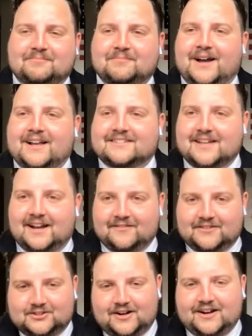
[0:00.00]
by a side of
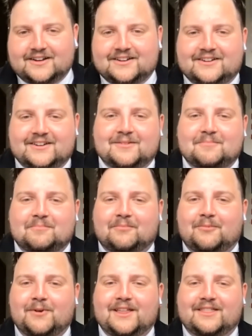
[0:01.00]
a truck
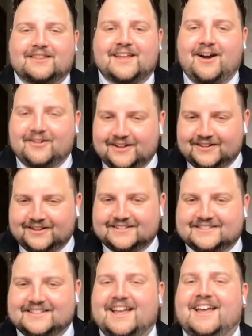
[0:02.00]
with
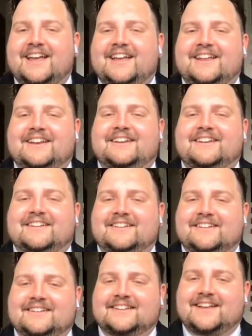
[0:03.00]
calculus and
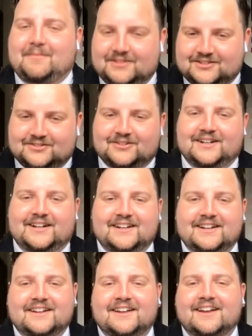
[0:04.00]
chemistry
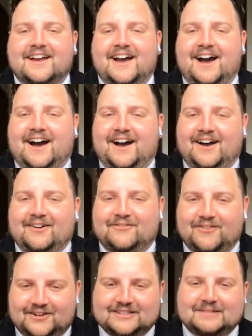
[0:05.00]

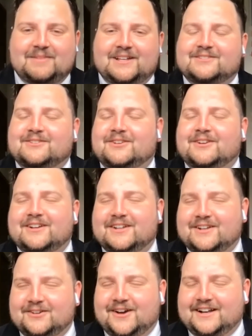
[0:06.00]
first semester and
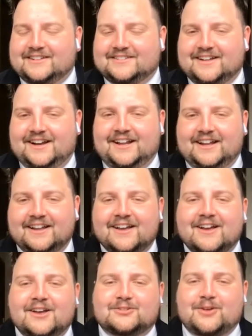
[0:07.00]
didn't know how to study.
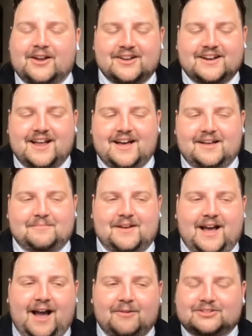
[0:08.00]
So I could not.
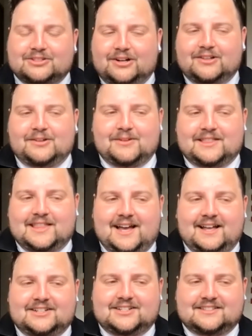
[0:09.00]
I was struggling with
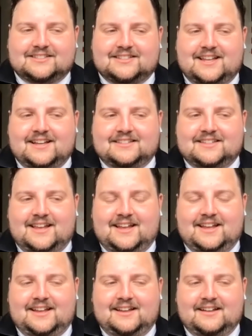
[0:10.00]
that just as
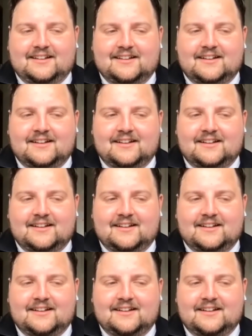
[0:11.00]
a